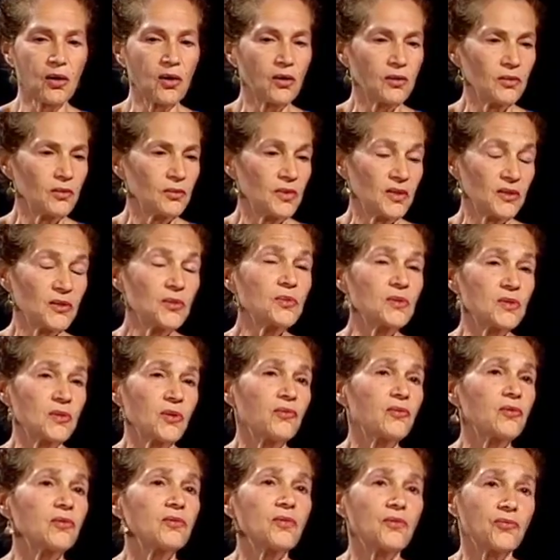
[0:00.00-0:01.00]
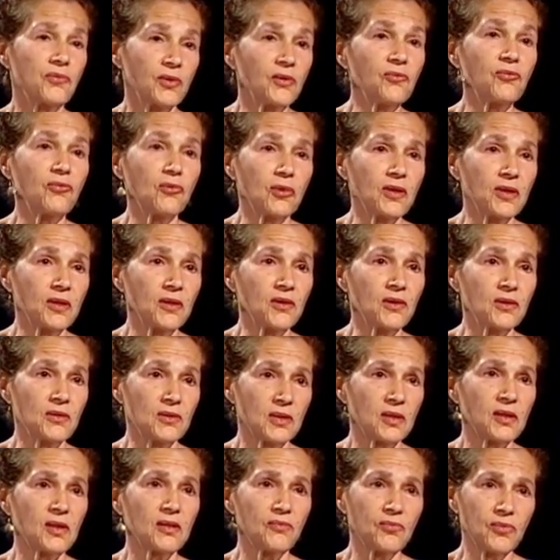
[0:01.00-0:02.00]
this was over 3 or 4 years
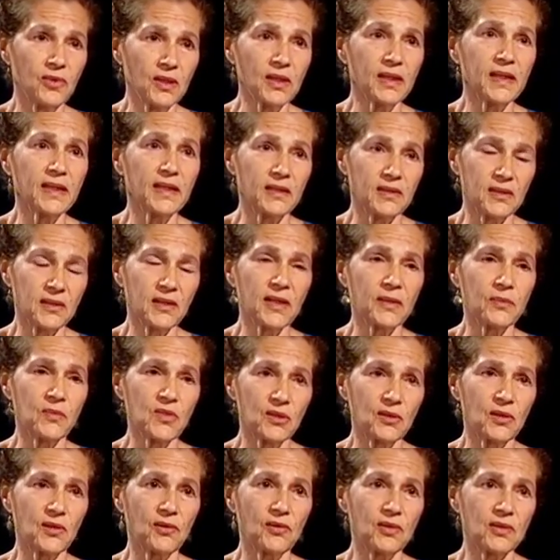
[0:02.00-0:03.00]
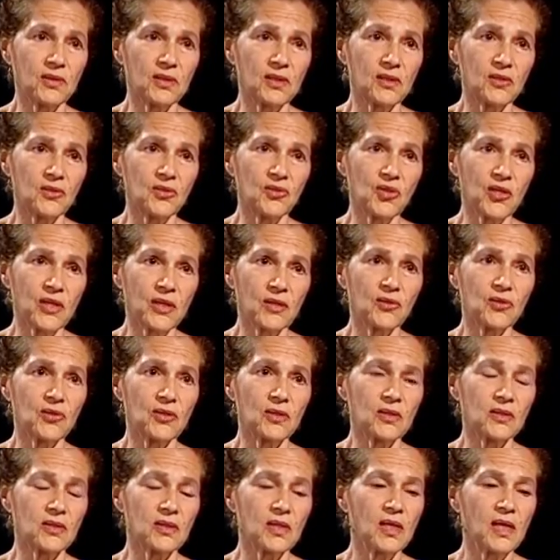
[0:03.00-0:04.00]
that I really had time to notice these
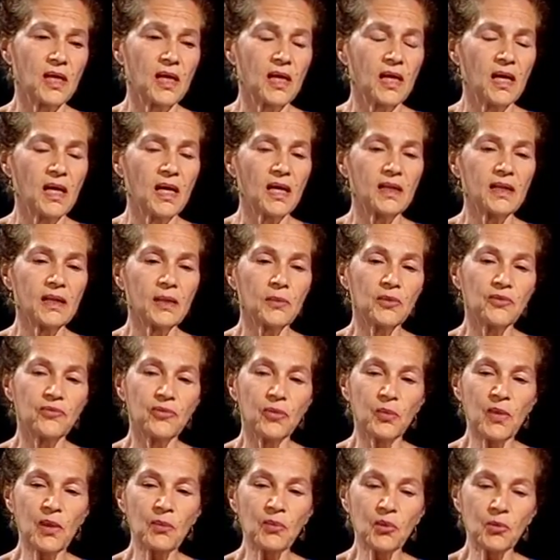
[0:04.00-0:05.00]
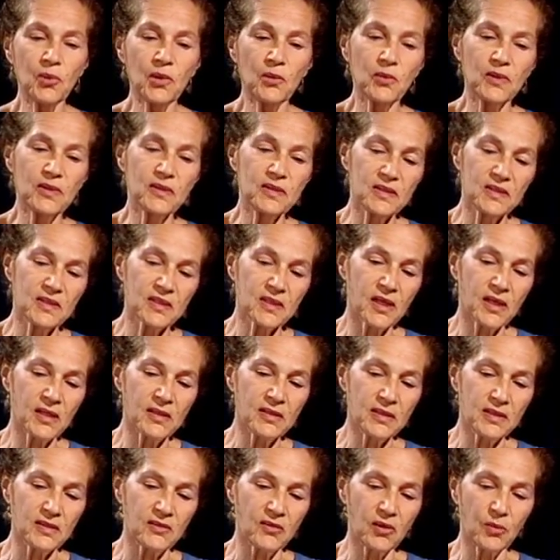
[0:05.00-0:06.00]
changes. And I would remember we would
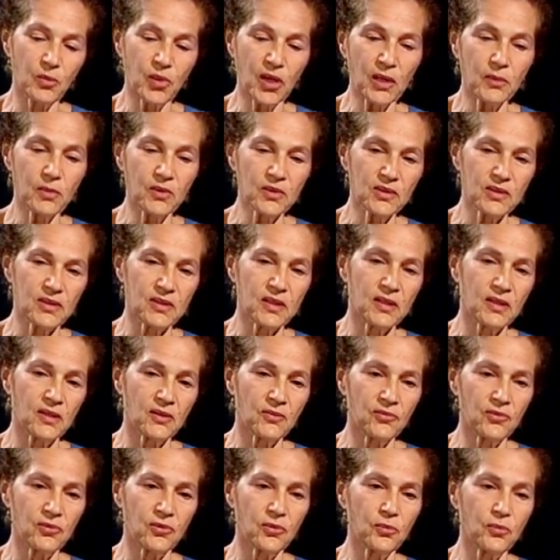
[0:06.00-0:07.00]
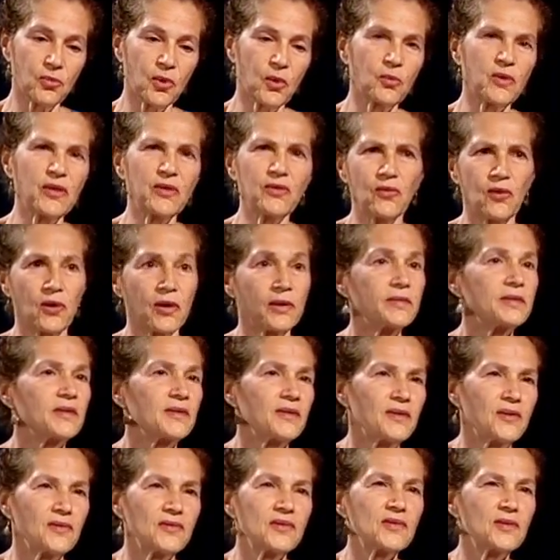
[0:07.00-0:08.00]
discuss in our Bible study group what we thought,
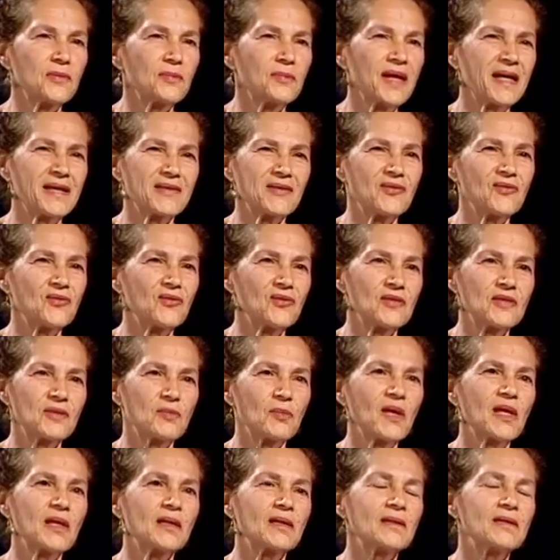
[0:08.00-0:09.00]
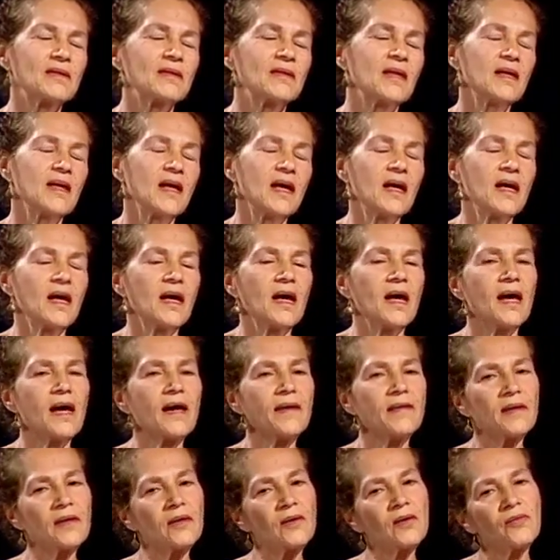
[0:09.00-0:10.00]
some passages meant.
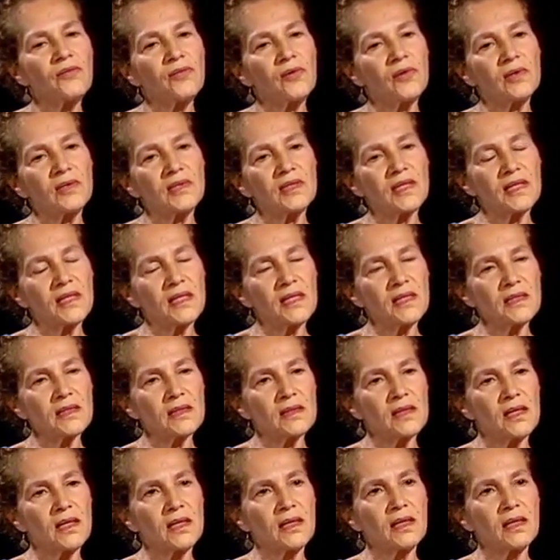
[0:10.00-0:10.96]
And then over the days